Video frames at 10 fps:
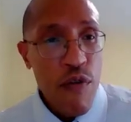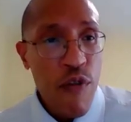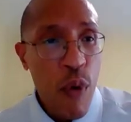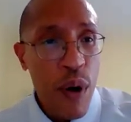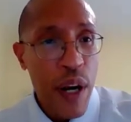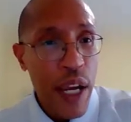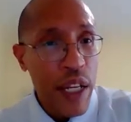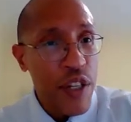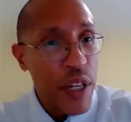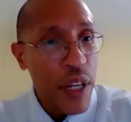For
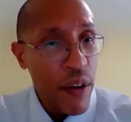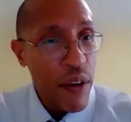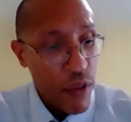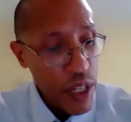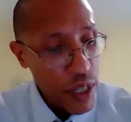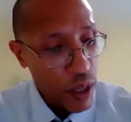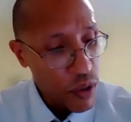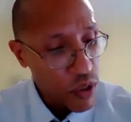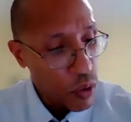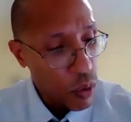a generic retail
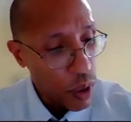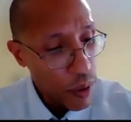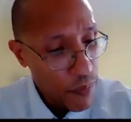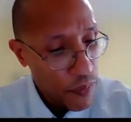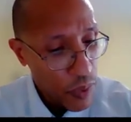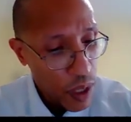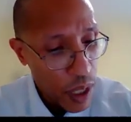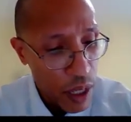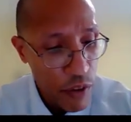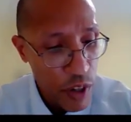store,
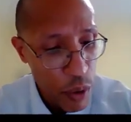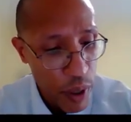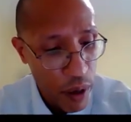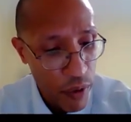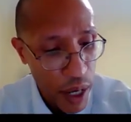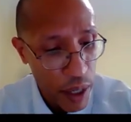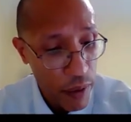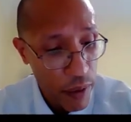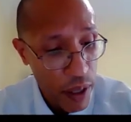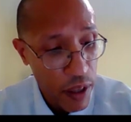an
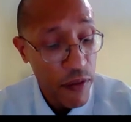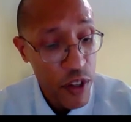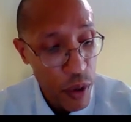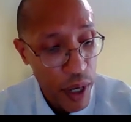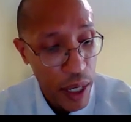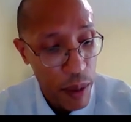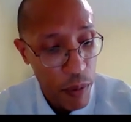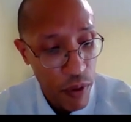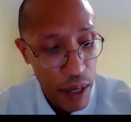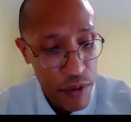inventory item
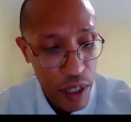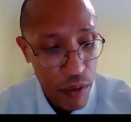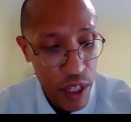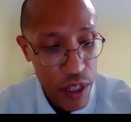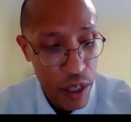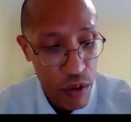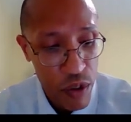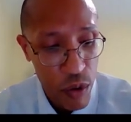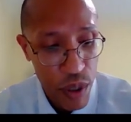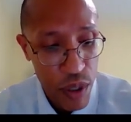arrives at the retail
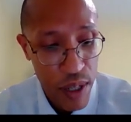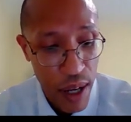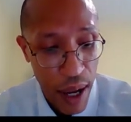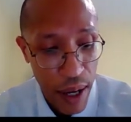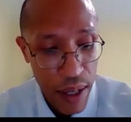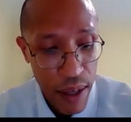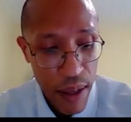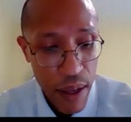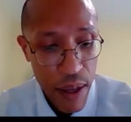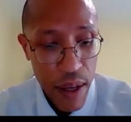store's dock
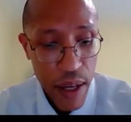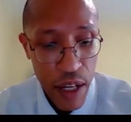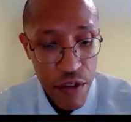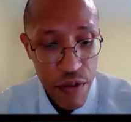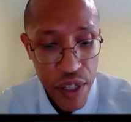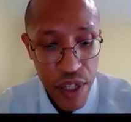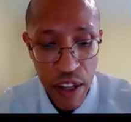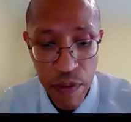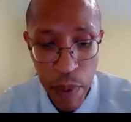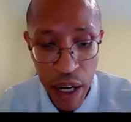and is
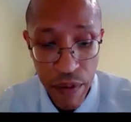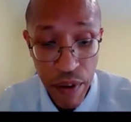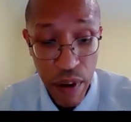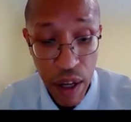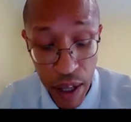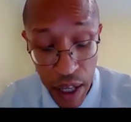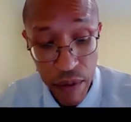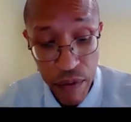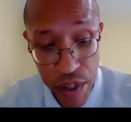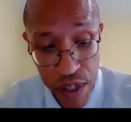received by
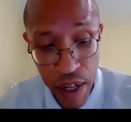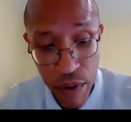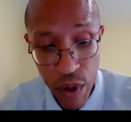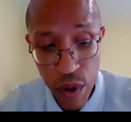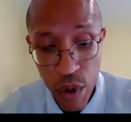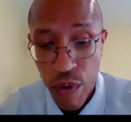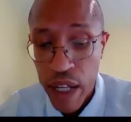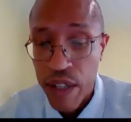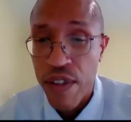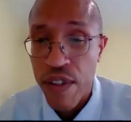a receiver who
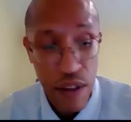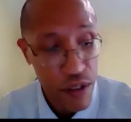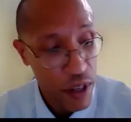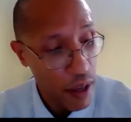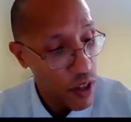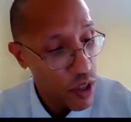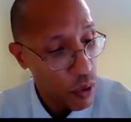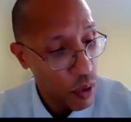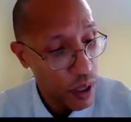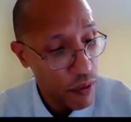reconciles the
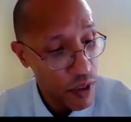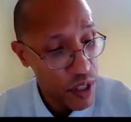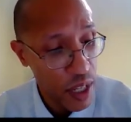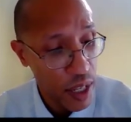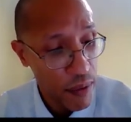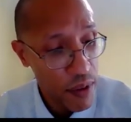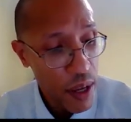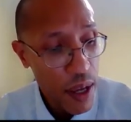inventory received.